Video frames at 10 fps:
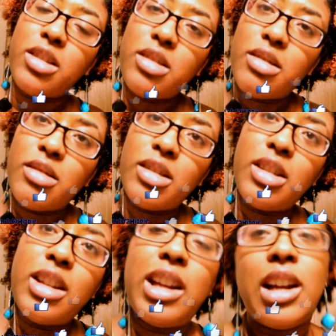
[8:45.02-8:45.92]
it.
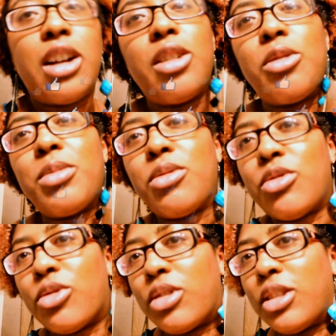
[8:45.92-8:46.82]
I hope you
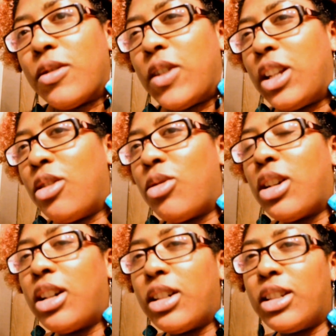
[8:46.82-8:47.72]
enjoyed this video,
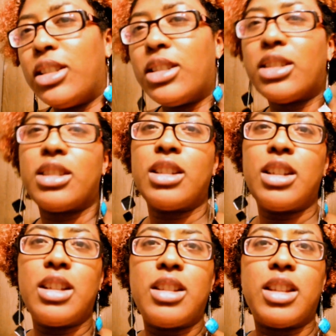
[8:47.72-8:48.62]
guys.
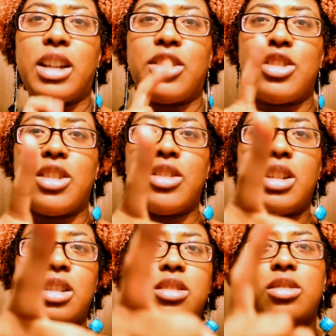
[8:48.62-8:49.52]
Like, share,
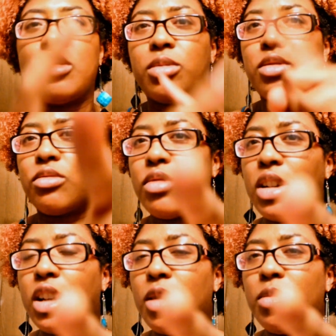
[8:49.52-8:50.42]
and
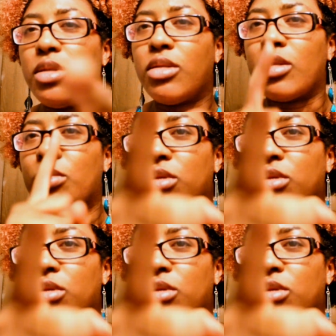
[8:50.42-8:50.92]
subscribe. There is